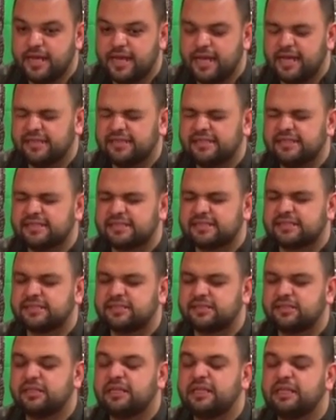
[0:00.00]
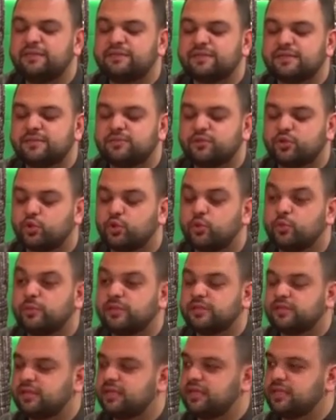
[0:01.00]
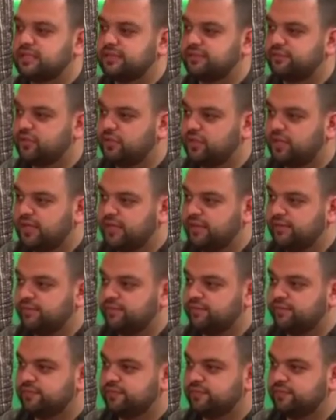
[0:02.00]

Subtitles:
and this leaves them traumatized for life.